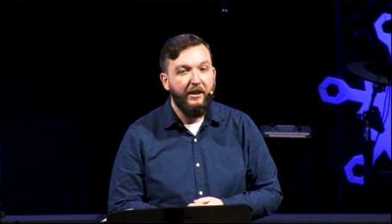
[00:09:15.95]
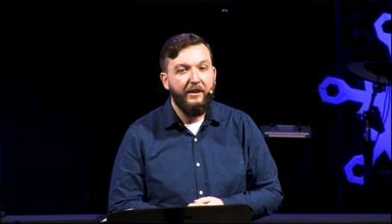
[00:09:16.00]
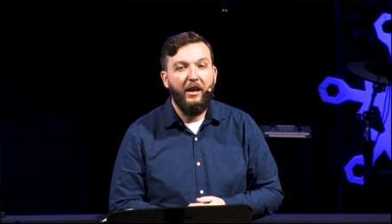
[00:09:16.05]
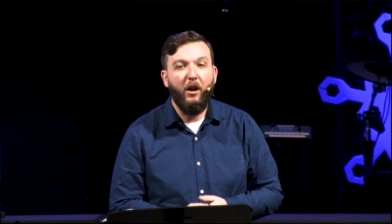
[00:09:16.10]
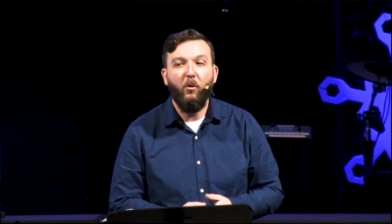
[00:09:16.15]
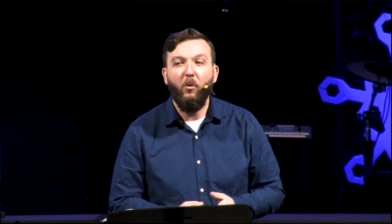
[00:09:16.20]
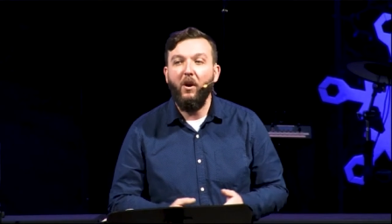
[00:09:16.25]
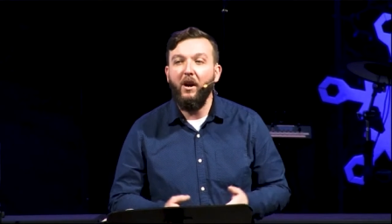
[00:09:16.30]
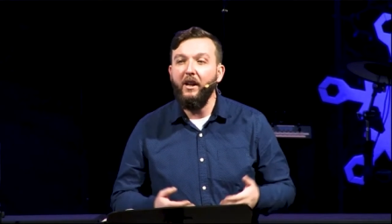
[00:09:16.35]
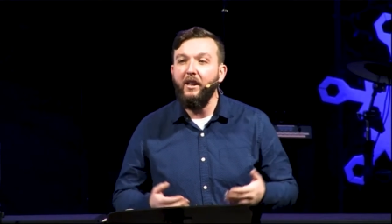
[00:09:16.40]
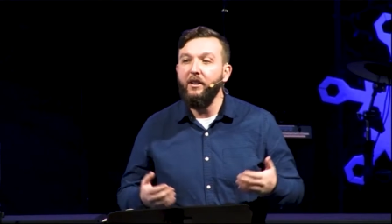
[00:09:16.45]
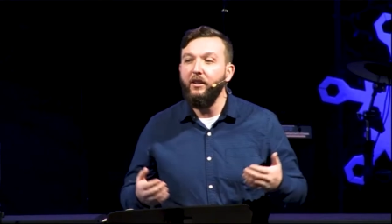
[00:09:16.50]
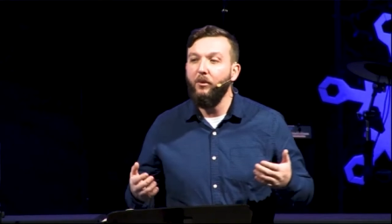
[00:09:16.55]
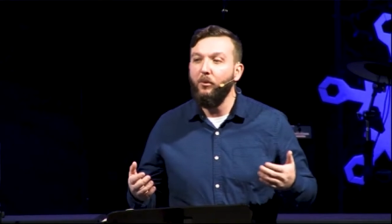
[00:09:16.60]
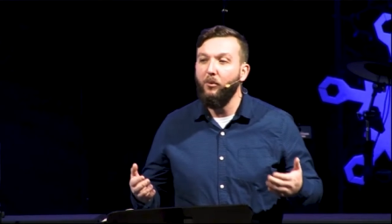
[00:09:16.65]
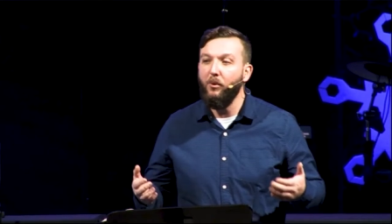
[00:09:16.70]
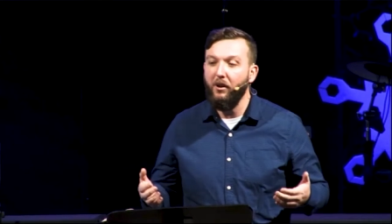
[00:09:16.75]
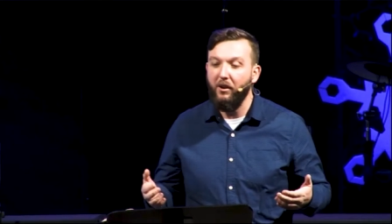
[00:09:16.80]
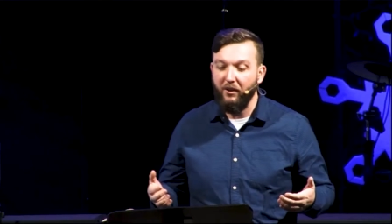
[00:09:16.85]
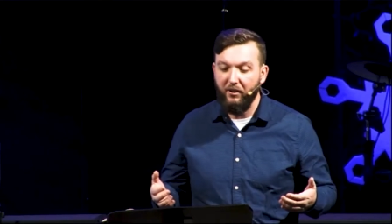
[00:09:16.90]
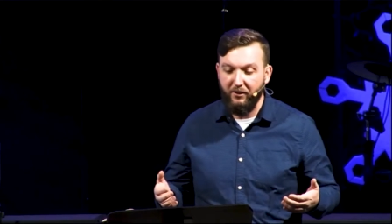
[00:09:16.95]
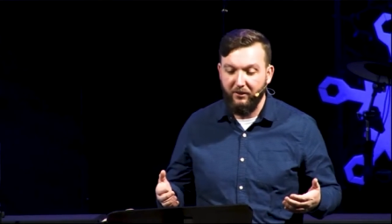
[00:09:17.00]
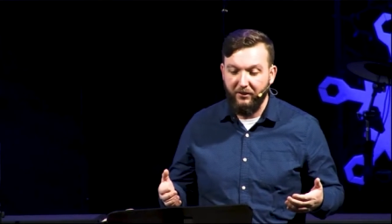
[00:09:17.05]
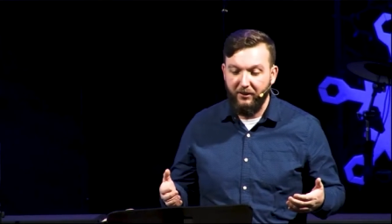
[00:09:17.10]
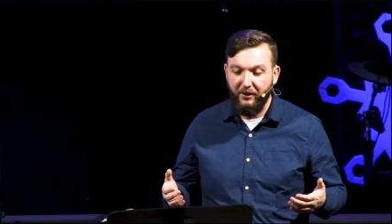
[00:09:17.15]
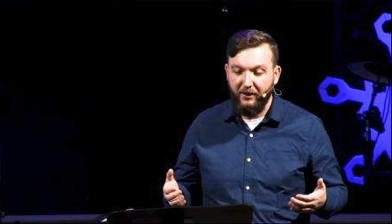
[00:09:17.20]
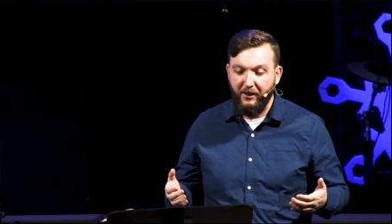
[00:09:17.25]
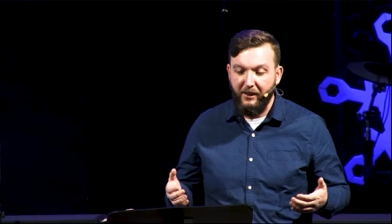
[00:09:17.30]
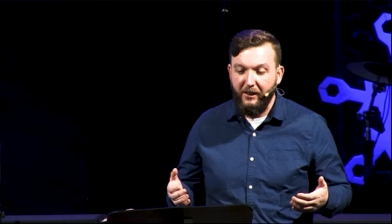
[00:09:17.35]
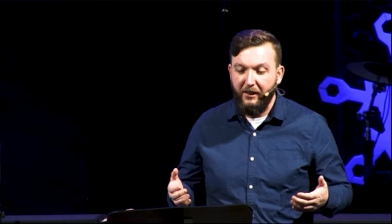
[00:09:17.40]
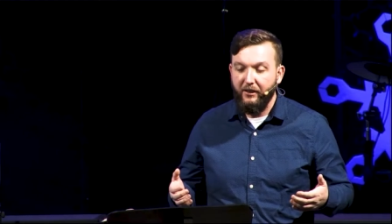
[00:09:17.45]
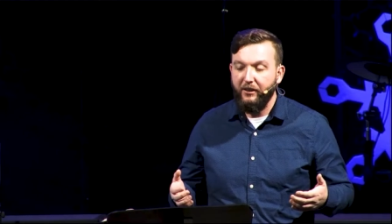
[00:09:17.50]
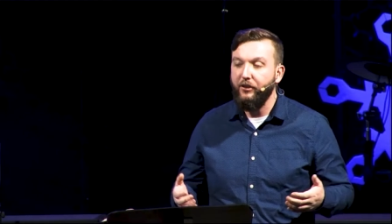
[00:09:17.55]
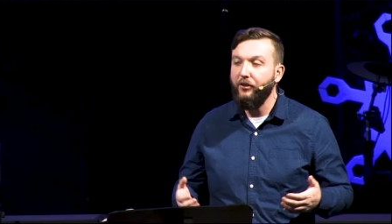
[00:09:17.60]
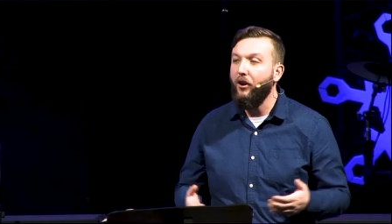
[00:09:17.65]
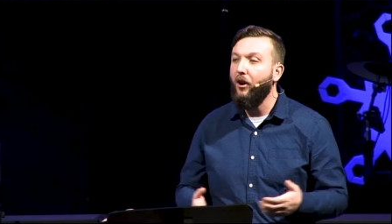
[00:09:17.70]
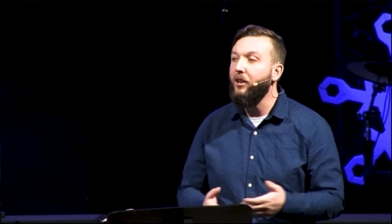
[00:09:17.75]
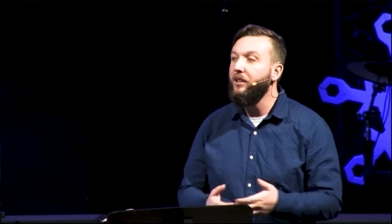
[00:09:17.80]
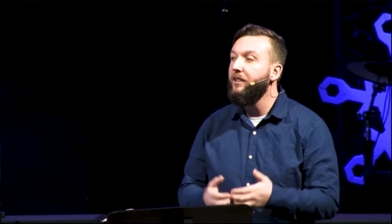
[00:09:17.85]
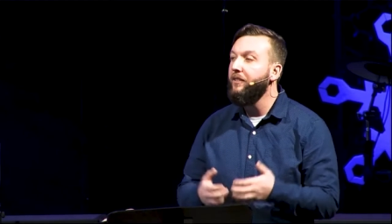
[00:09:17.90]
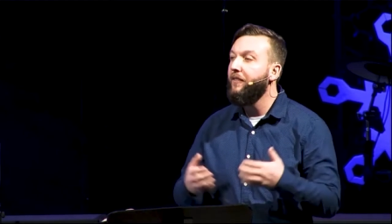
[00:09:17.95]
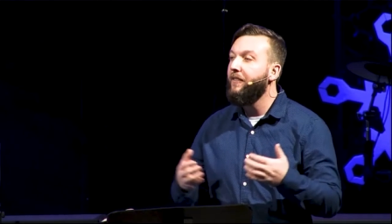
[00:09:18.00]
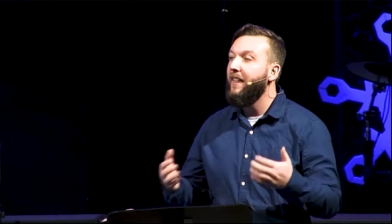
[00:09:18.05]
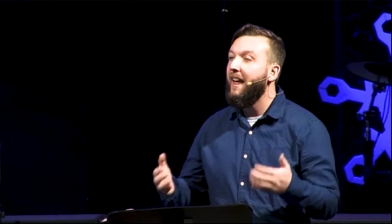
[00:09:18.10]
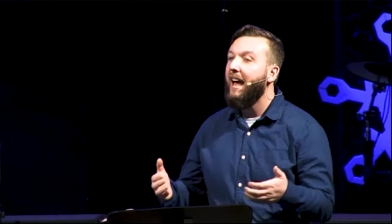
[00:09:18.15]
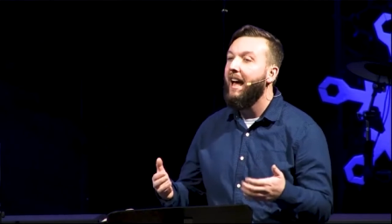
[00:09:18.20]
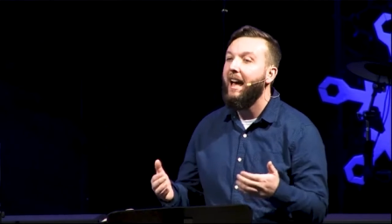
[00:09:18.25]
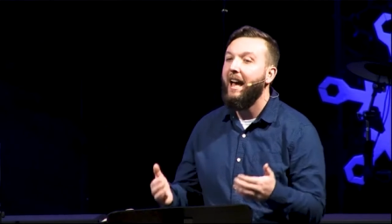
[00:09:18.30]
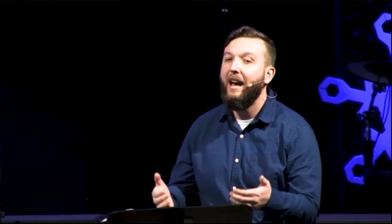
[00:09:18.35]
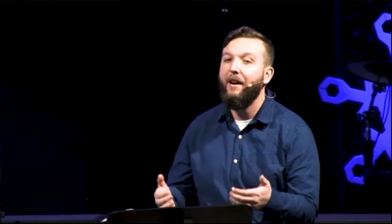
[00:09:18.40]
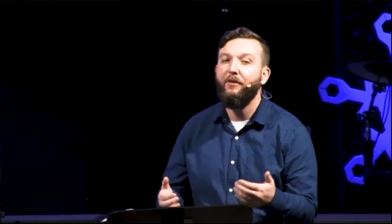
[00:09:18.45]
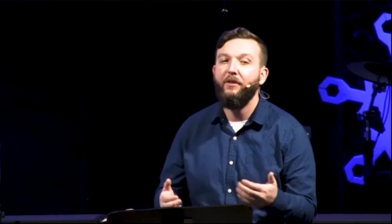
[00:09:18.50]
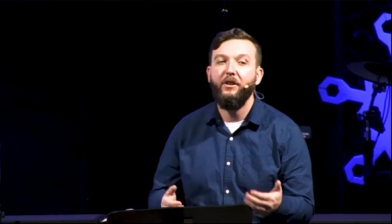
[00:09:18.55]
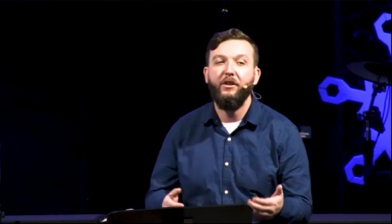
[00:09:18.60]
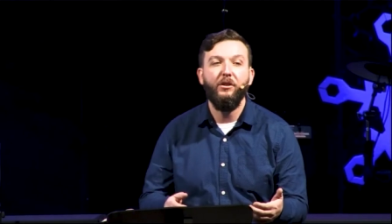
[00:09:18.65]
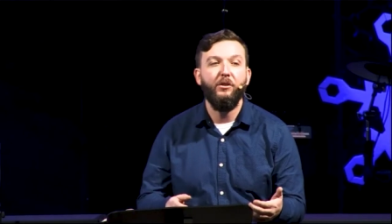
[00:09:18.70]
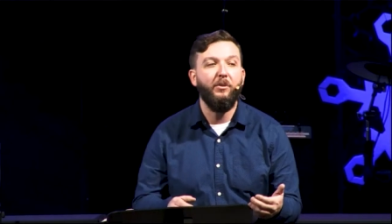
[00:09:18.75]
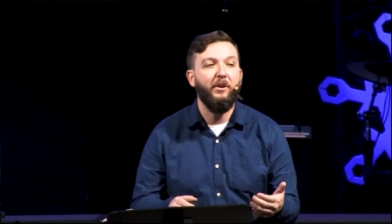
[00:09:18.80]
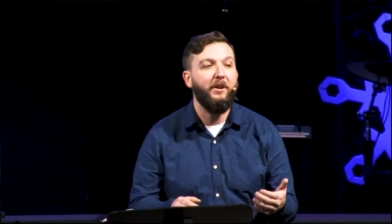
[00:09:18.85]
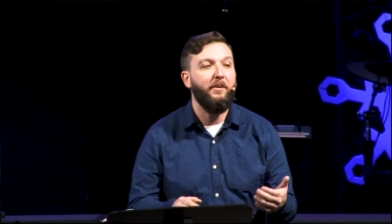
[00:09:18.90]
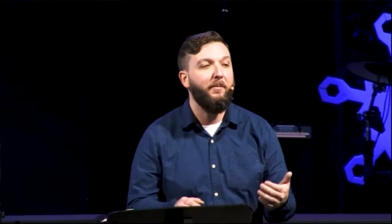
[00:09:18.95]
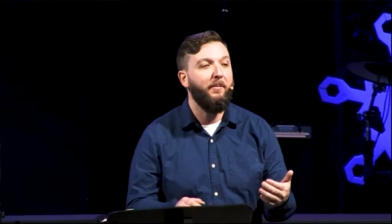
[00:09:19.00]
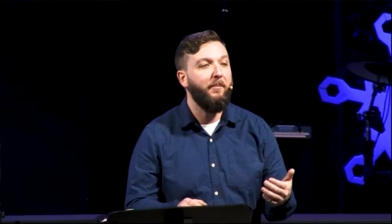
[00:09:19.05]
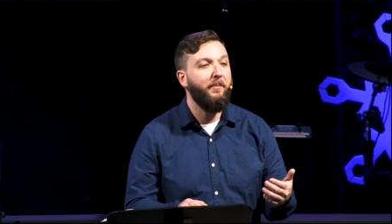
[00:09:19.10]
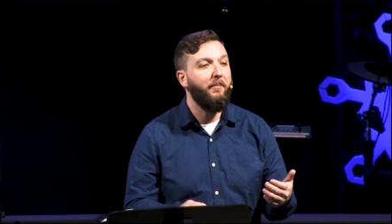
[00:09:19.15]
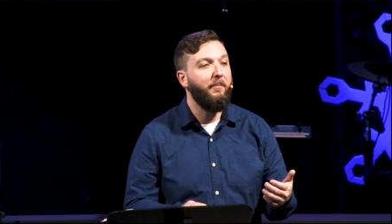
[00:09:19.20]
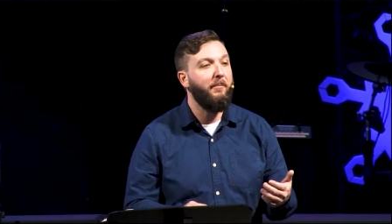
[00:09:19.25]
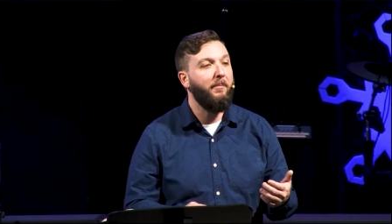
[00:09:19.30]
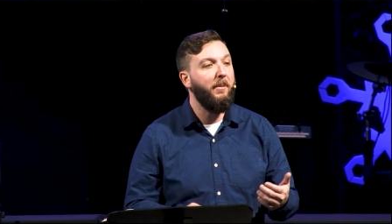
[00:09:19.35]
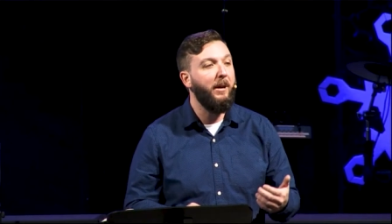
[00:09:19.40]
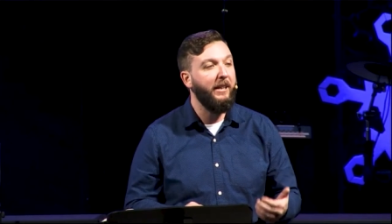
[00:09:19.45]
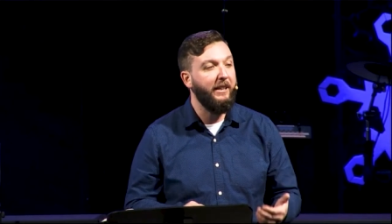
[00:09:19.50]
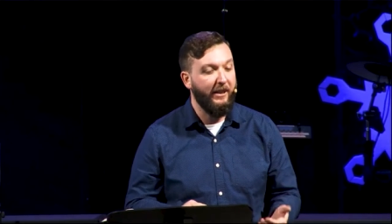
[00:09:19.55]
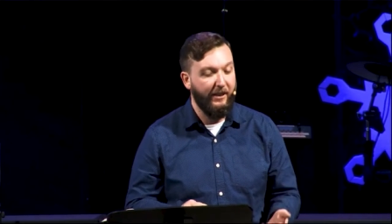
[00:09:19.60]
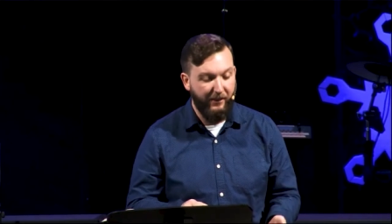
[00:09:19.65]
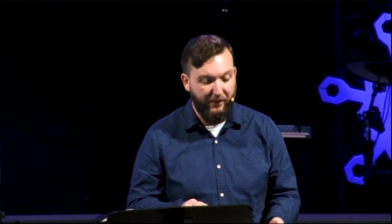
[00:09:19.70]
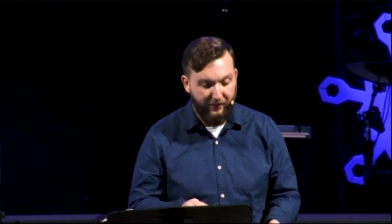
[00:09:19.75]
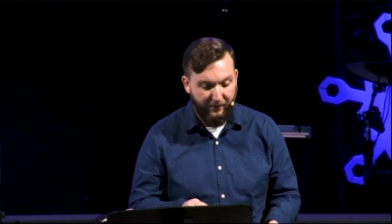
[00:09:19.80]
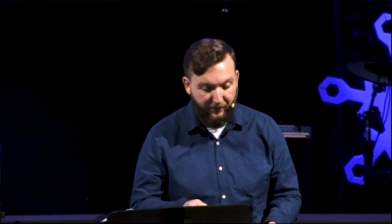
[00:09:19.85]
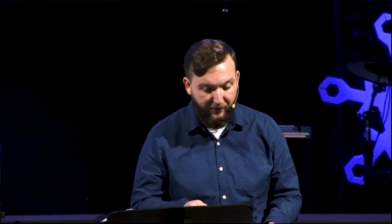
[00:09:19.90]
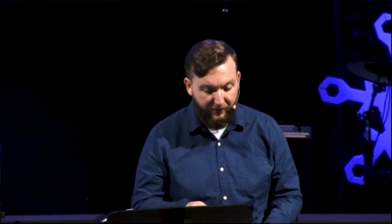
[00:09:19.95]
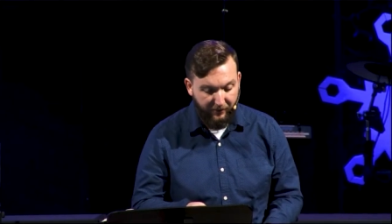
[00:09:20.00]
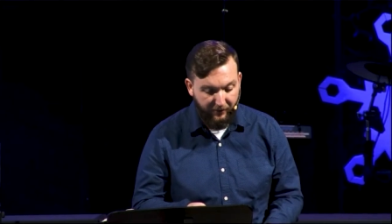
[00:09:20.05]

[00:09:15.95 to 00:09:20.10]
Now, what in the world does all of that have to do with money?